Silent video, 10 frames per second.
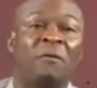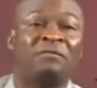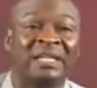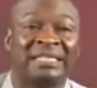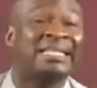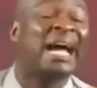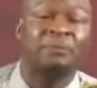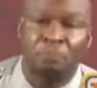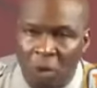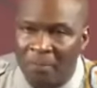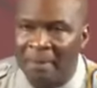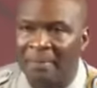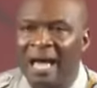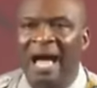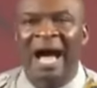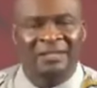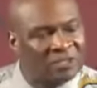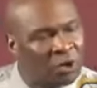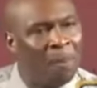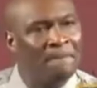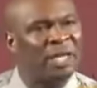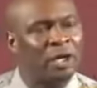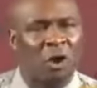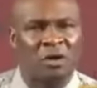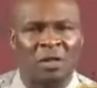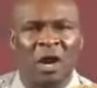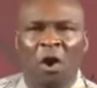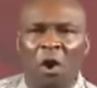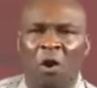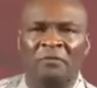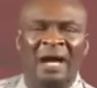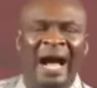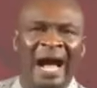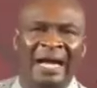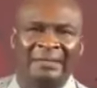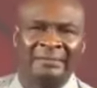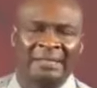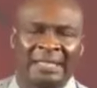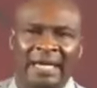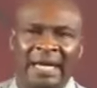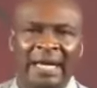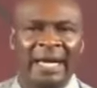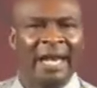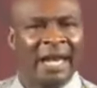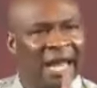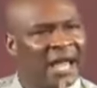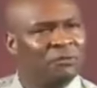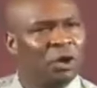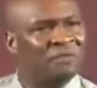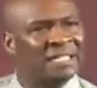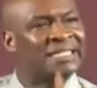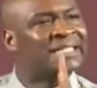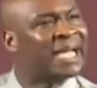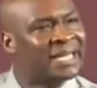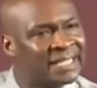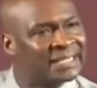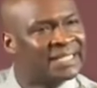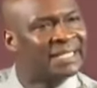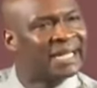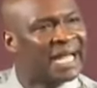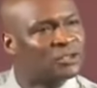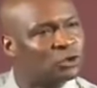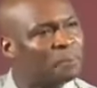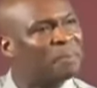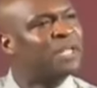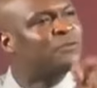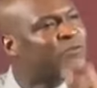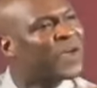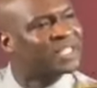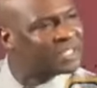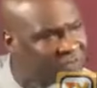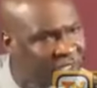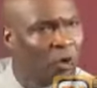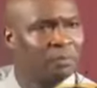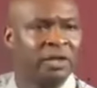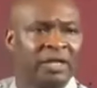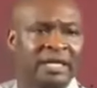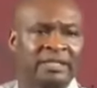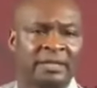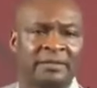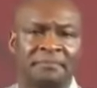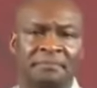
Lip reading: of this tithe problem has come because of a level of integrity that has not been effectively communicated.